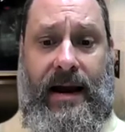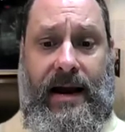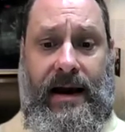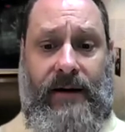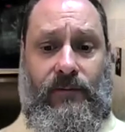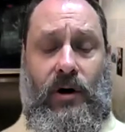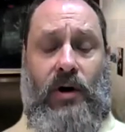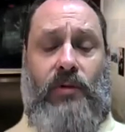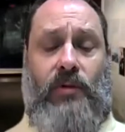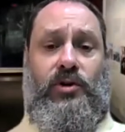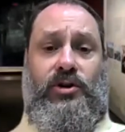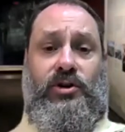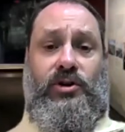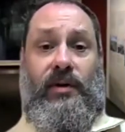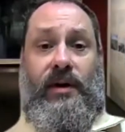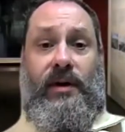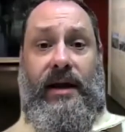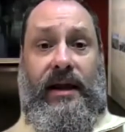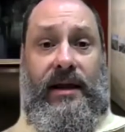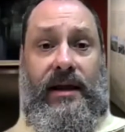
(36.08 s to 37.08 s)
And what we're
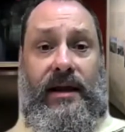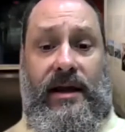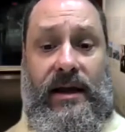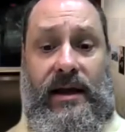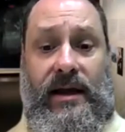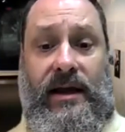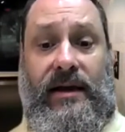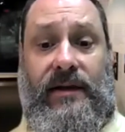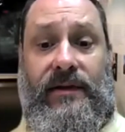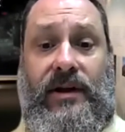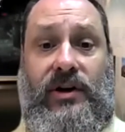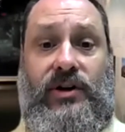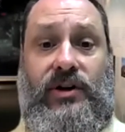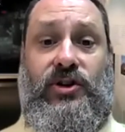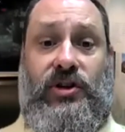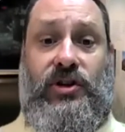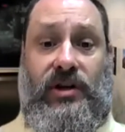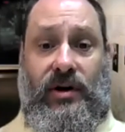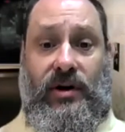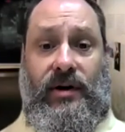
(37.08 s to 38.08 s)
doing in
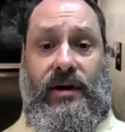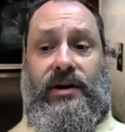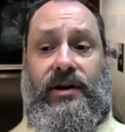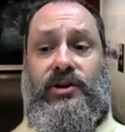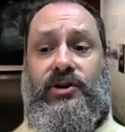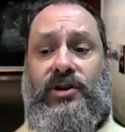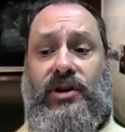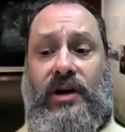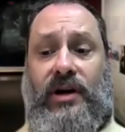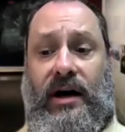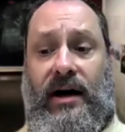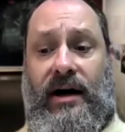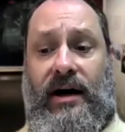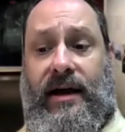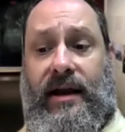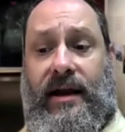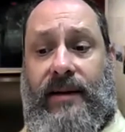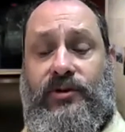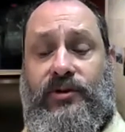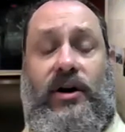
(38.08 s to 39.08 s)
this series,
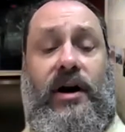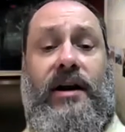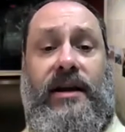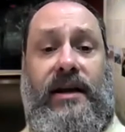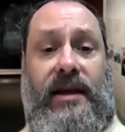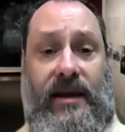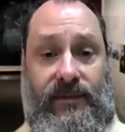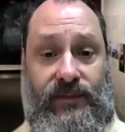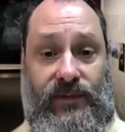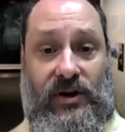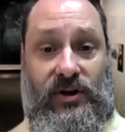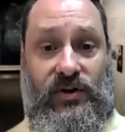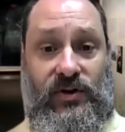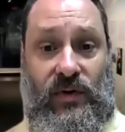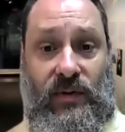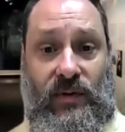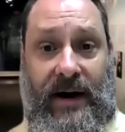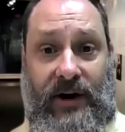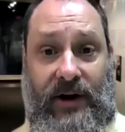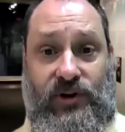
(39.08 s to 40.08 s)
uh, and I'm trying to keep
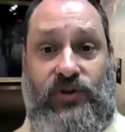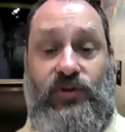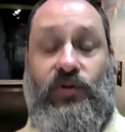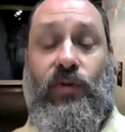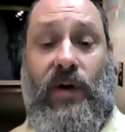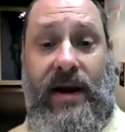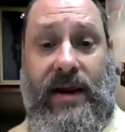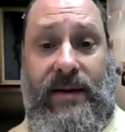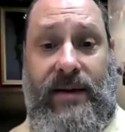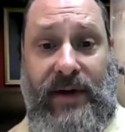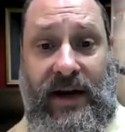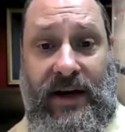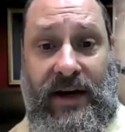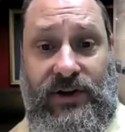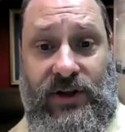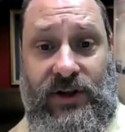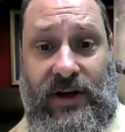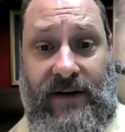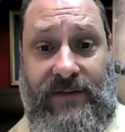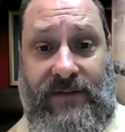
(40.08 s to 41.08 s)
these to about 20
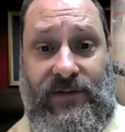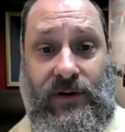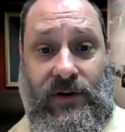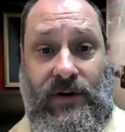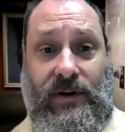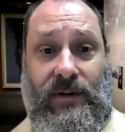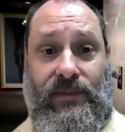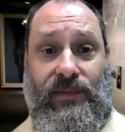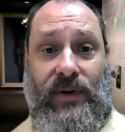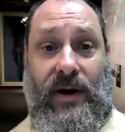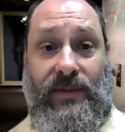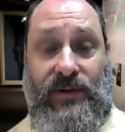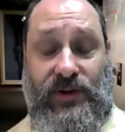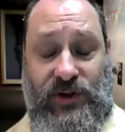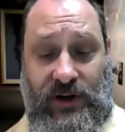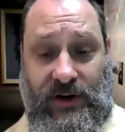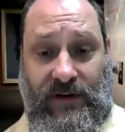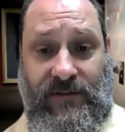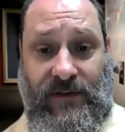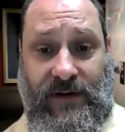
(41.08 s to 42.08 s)
minutes after
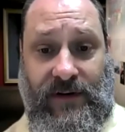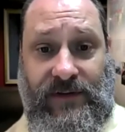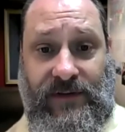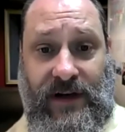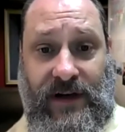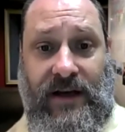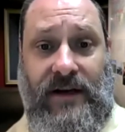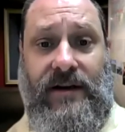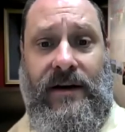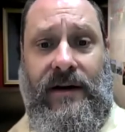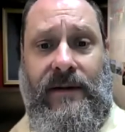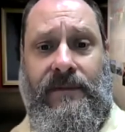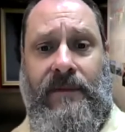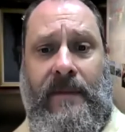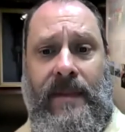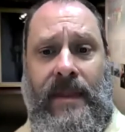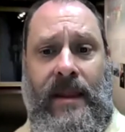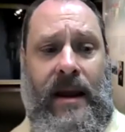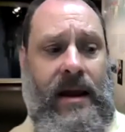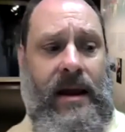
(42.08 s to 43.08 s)
promising 15,
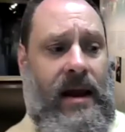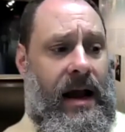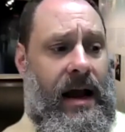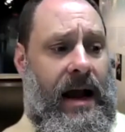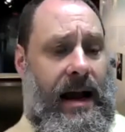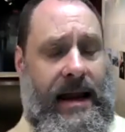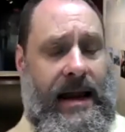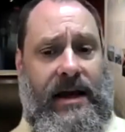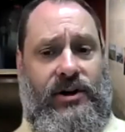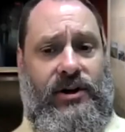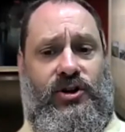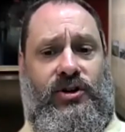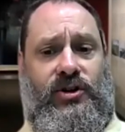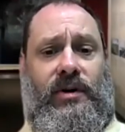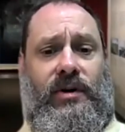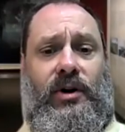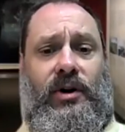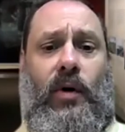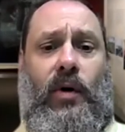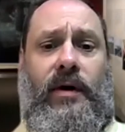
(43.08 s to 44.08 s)

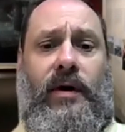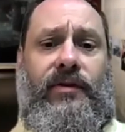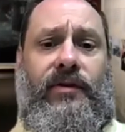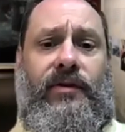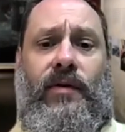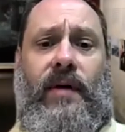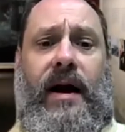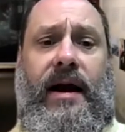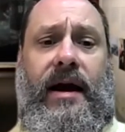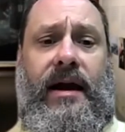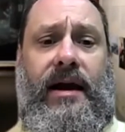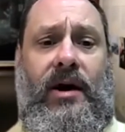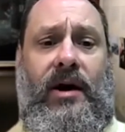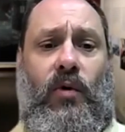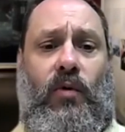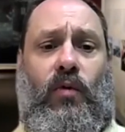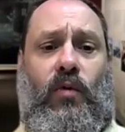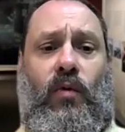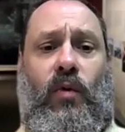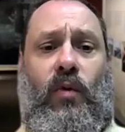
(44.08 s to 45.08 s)
is going through
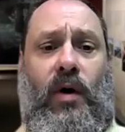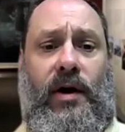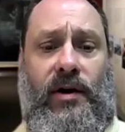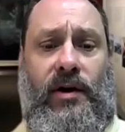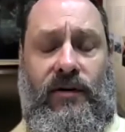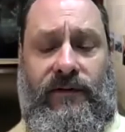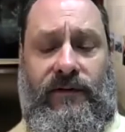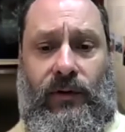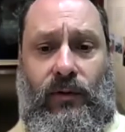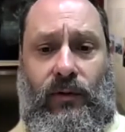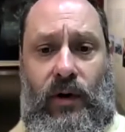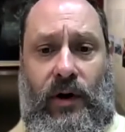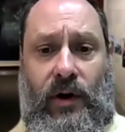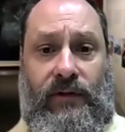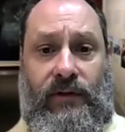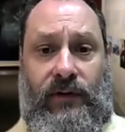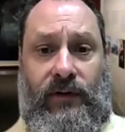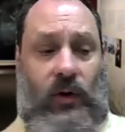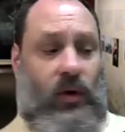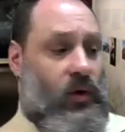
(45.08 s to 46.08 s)
a wonderful,
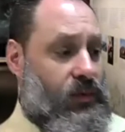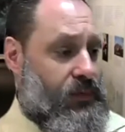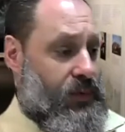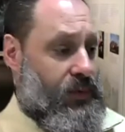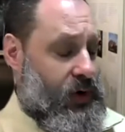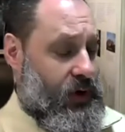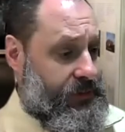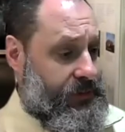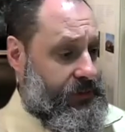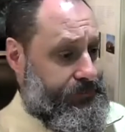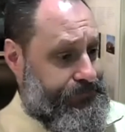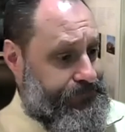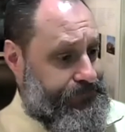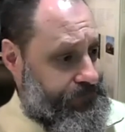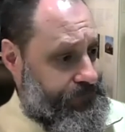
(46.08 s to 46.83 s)
wonderful old book.